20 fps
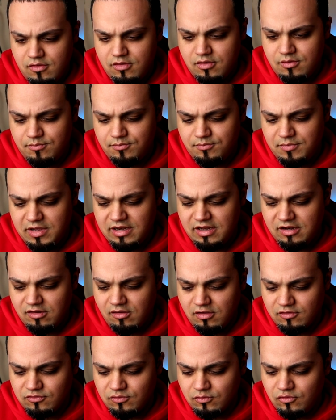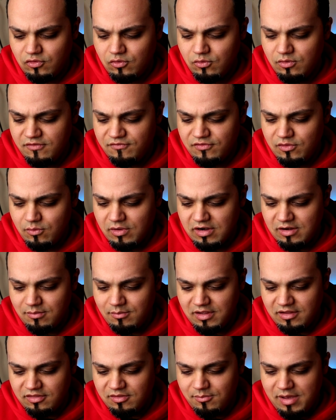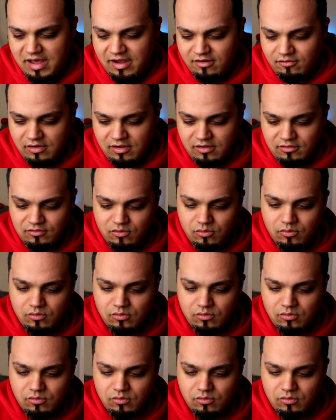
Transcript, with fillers: Yep, and then also too, if you want to make the background